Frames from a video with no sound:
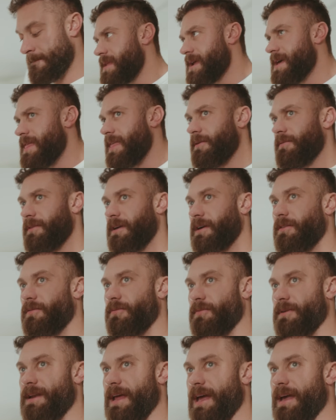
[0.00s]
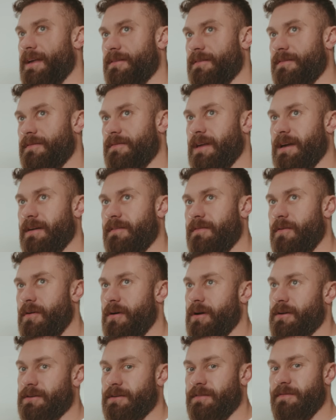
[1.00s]
I think it was like three days of like four
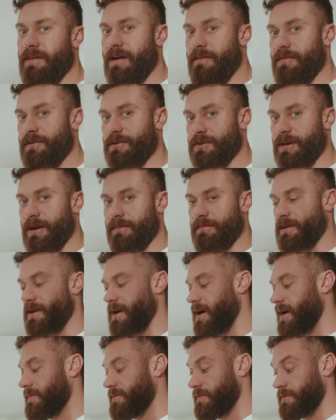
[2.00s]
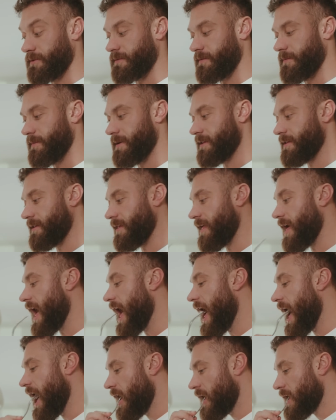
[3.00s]
hundred, five hundred grams of carbs, which for me is a lot.
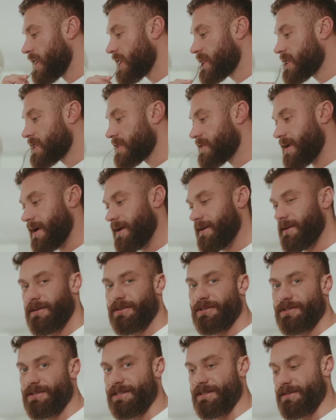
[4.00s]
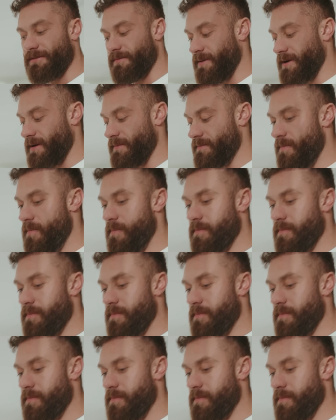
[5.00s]
And then it just disappeared.